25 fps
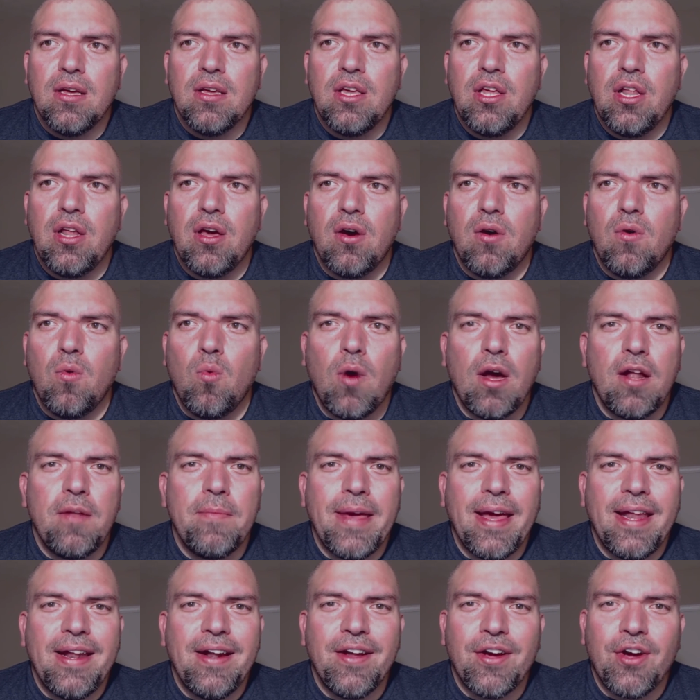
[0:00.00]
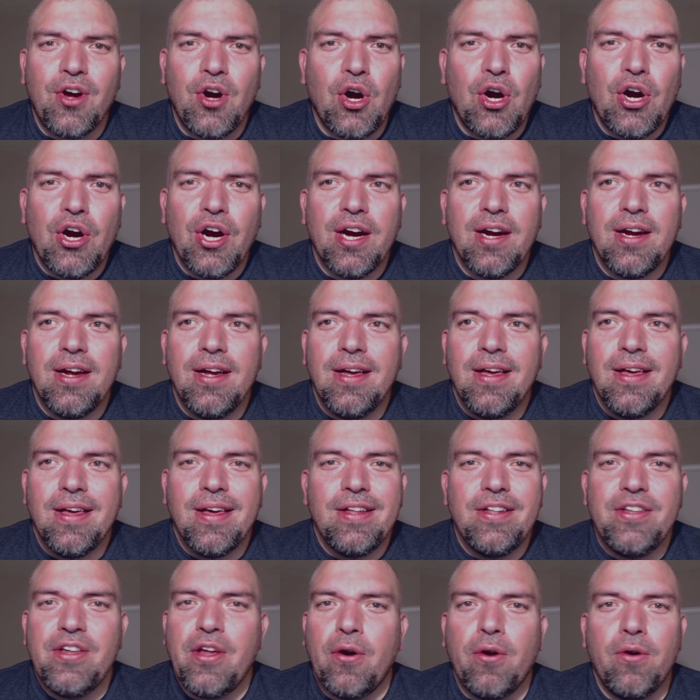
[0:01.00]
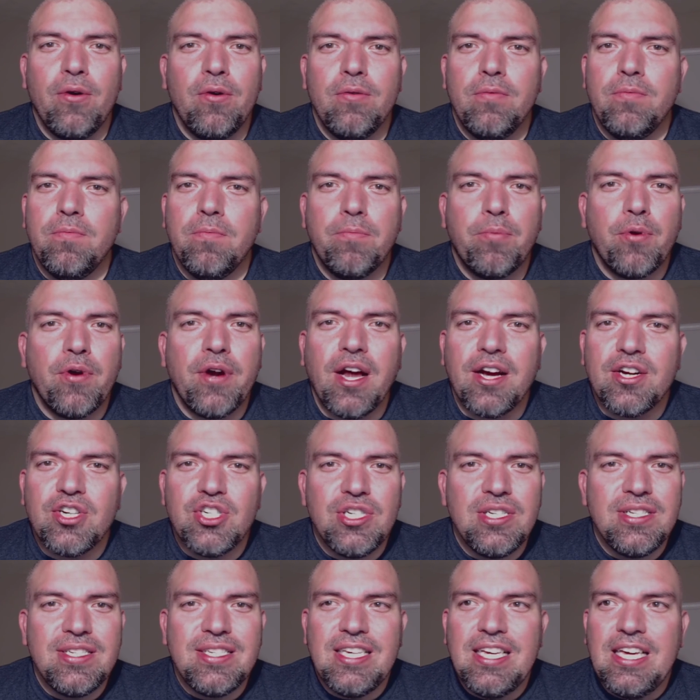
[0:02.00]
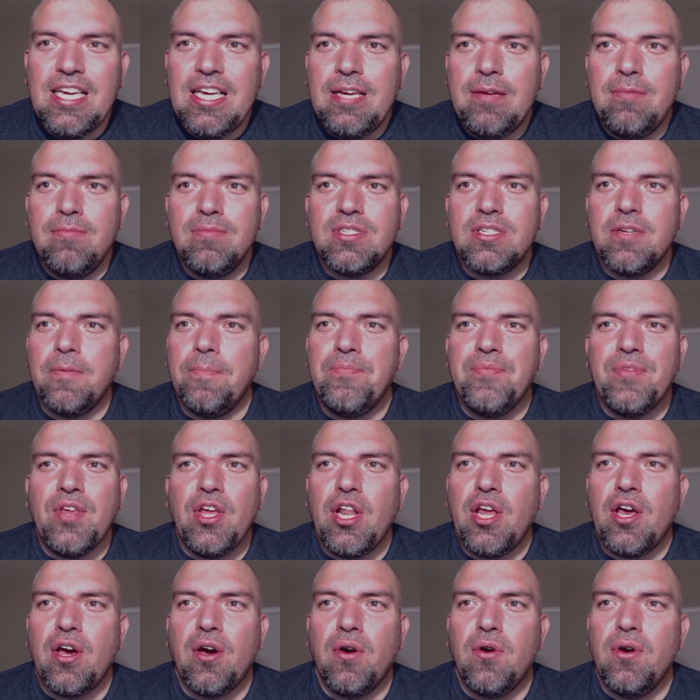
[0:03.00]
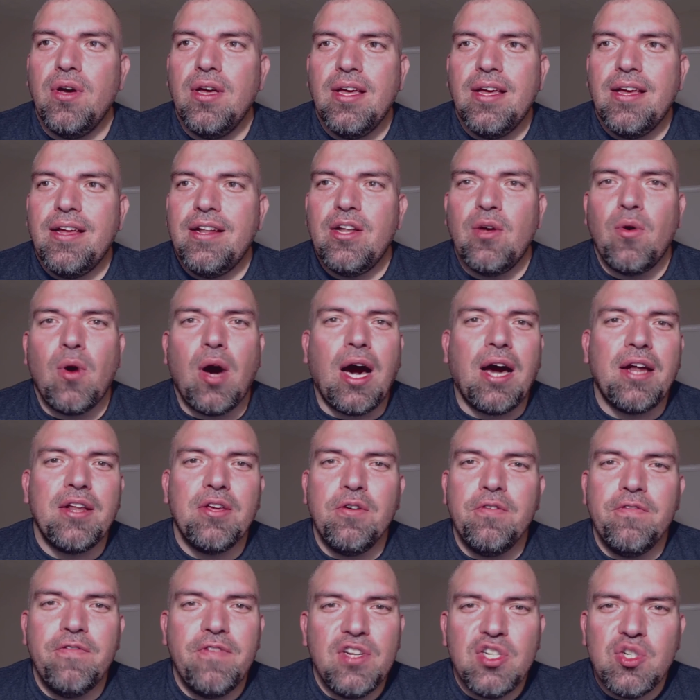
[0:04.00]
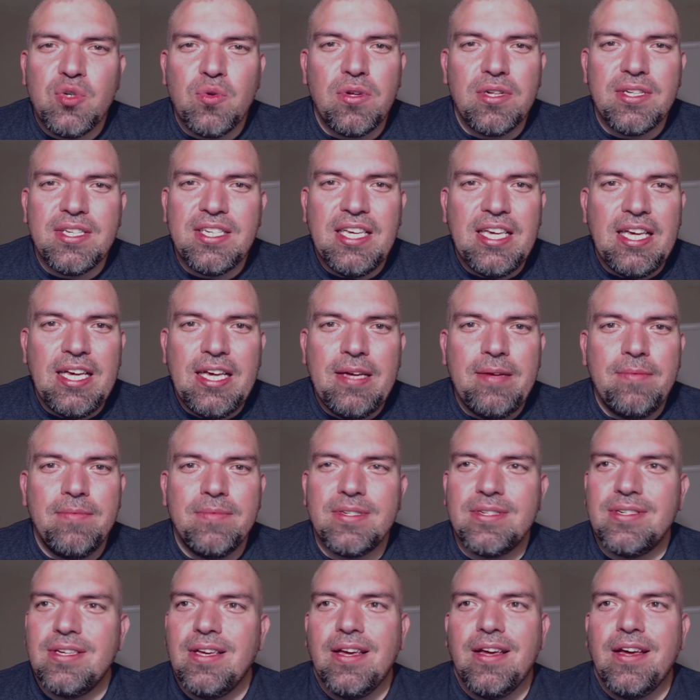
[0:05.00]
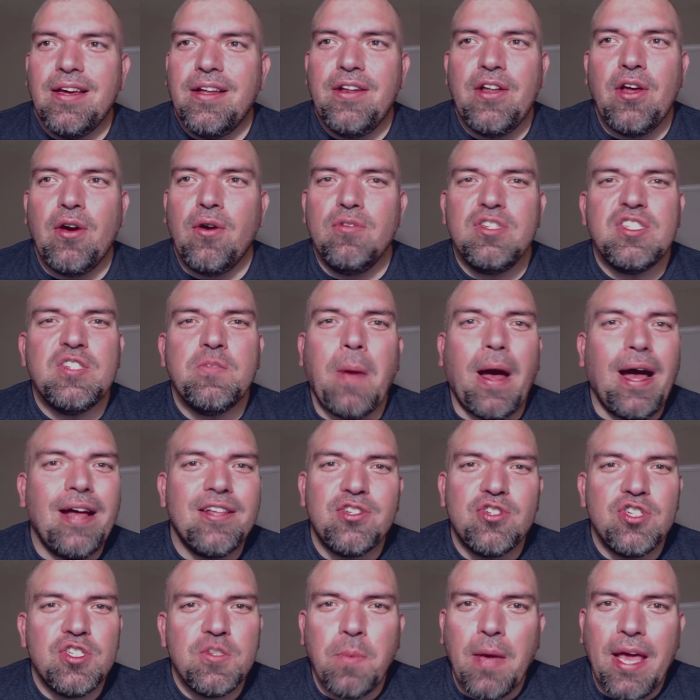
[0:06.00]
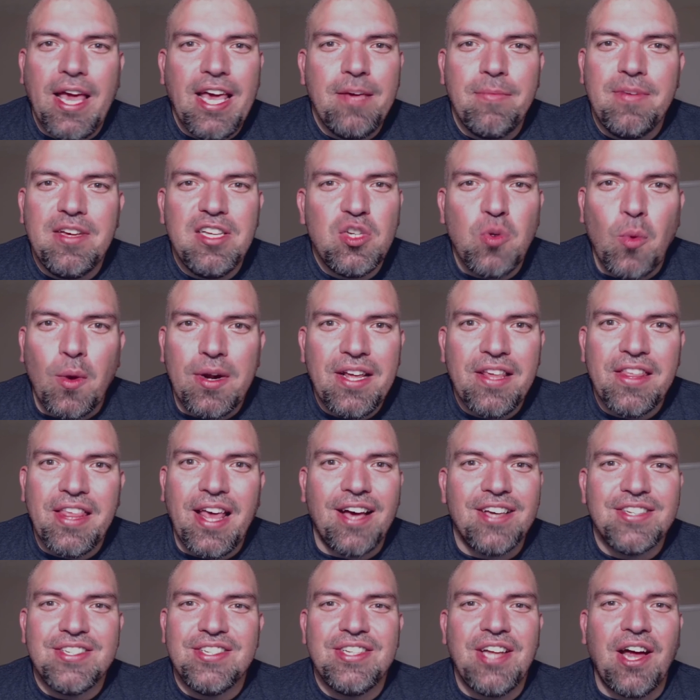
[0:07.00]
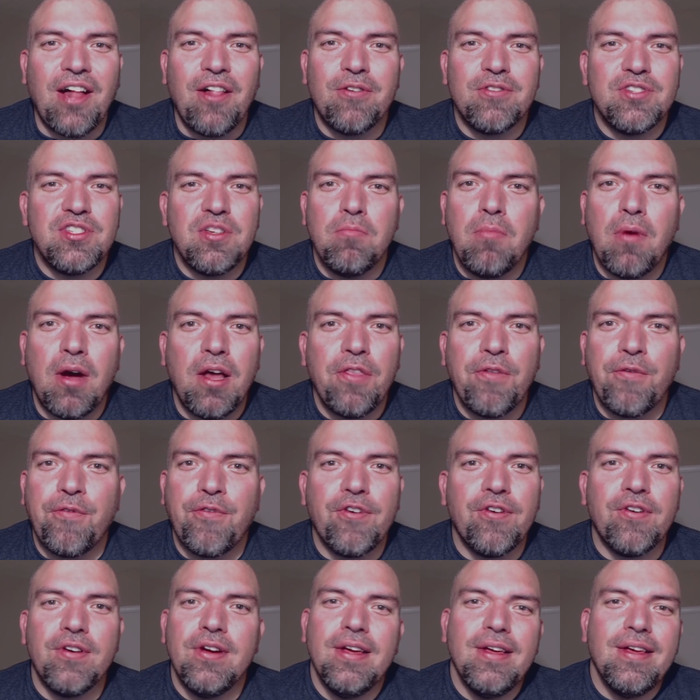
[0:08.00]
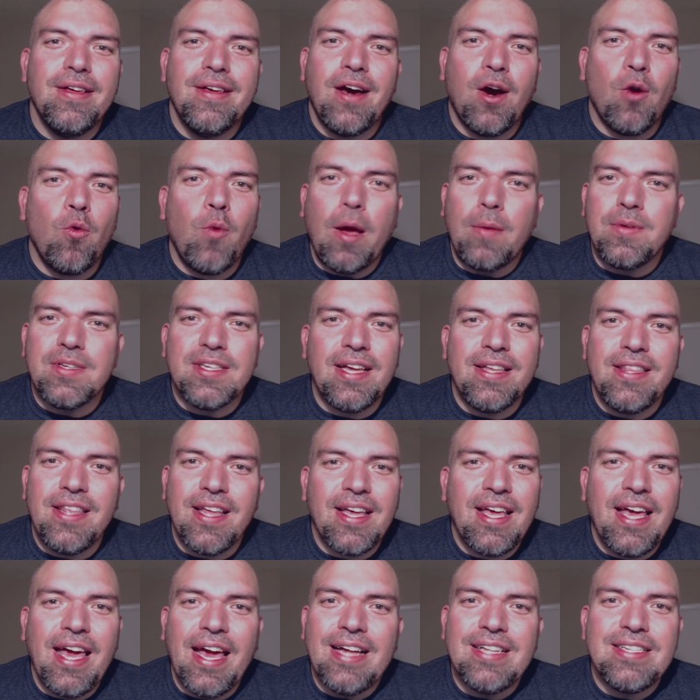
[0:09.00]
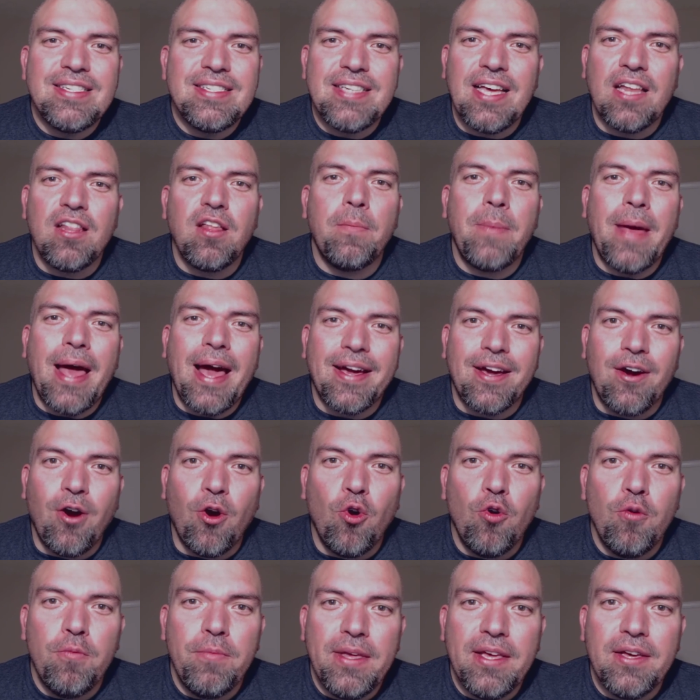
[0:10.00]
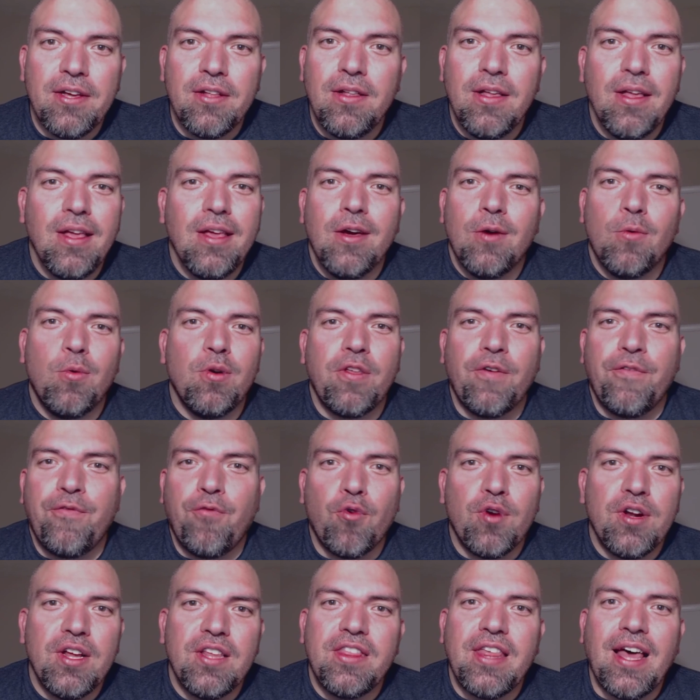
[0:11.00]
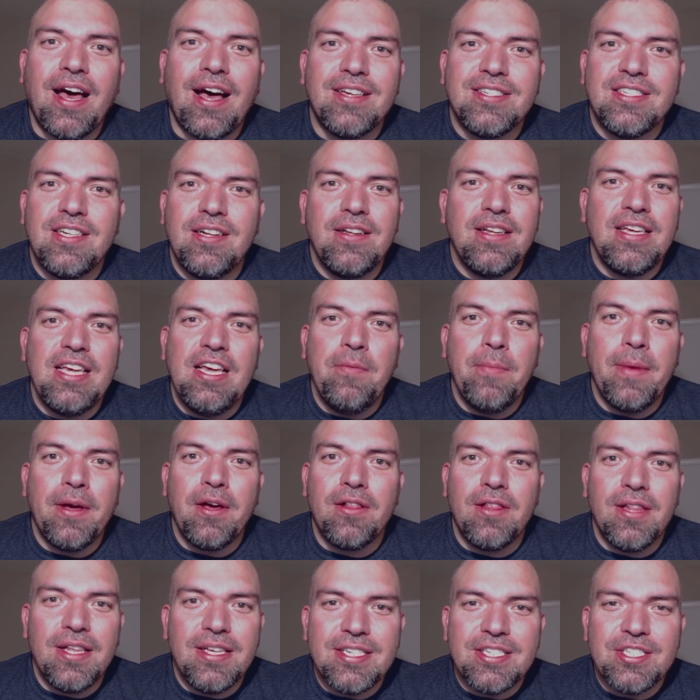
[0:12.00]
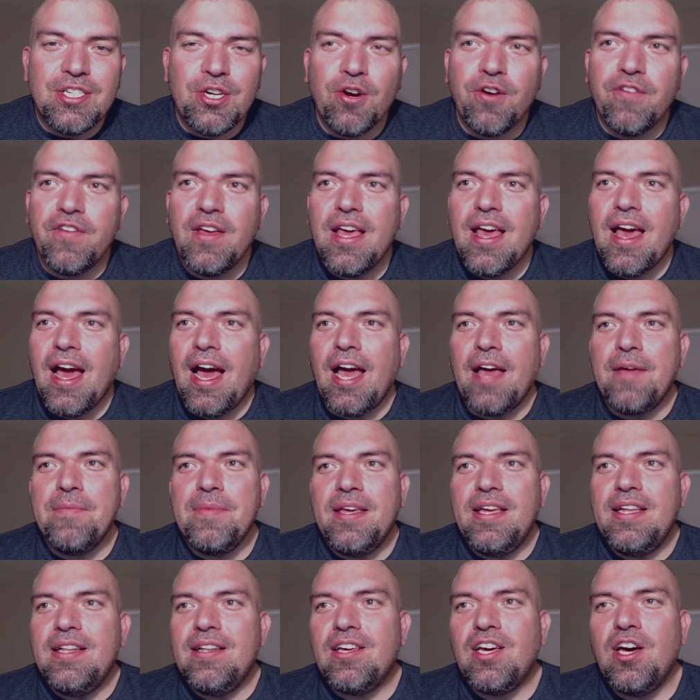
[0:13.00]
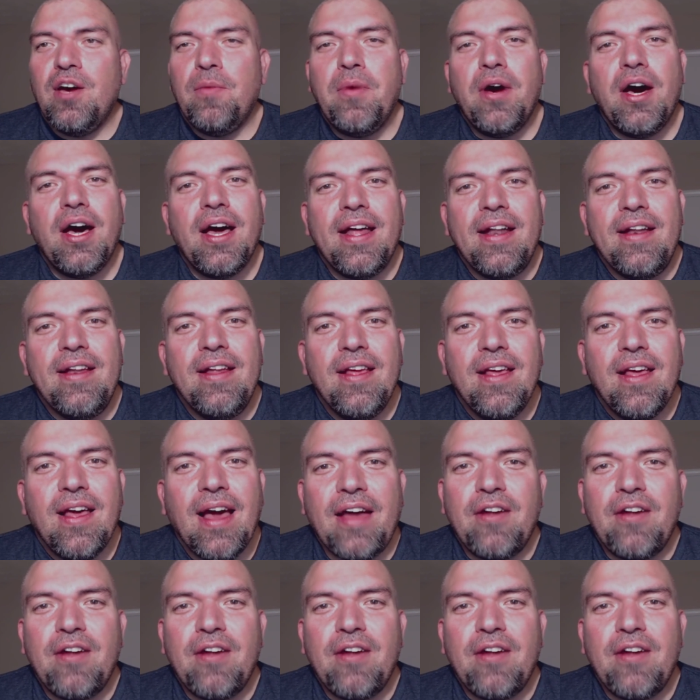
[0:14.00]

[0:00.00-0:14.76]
you know, one man in a car, no production teams, you know, no audio-visual teams, no sponsors paying me $20,000 a month for a website that can't sell a bag of oatmeal with a 40,000 email listserv. I mean, come on.